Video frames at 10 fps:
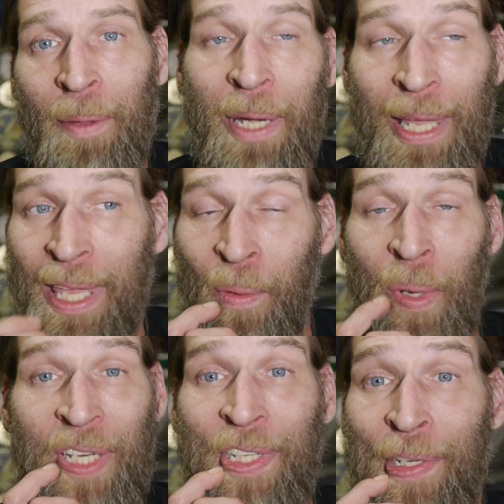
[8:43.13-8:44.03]
I mean, I can't
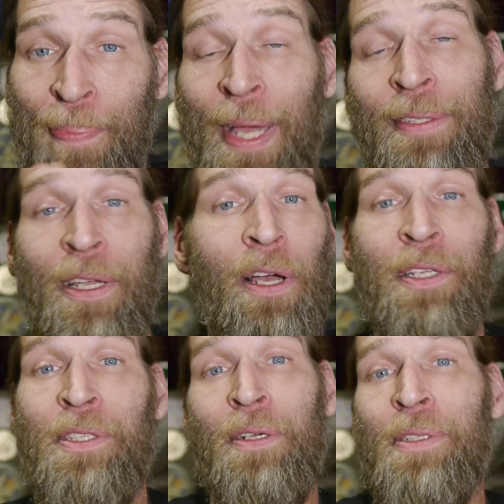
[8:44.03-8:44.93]
wait to get back to
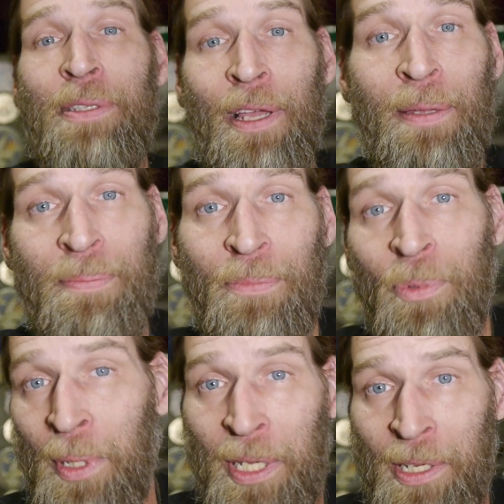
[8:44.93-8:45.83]
concerts. I'm
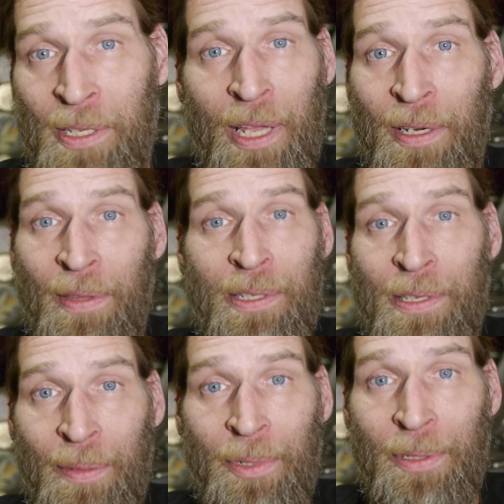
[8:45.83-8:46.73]
really excited this
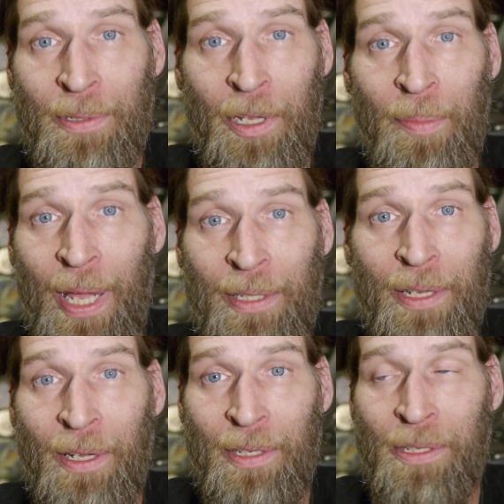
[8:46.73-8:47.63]
summer to go back to
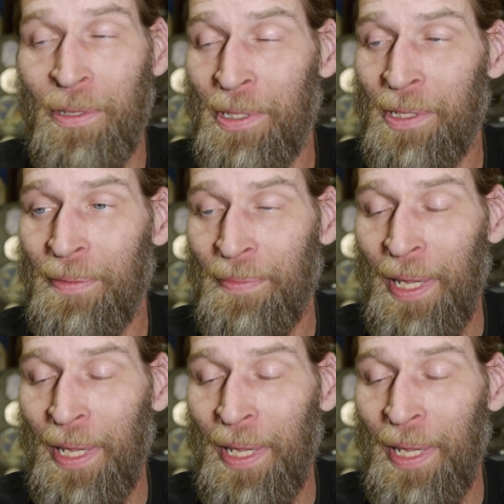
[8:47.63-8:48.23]
concerts.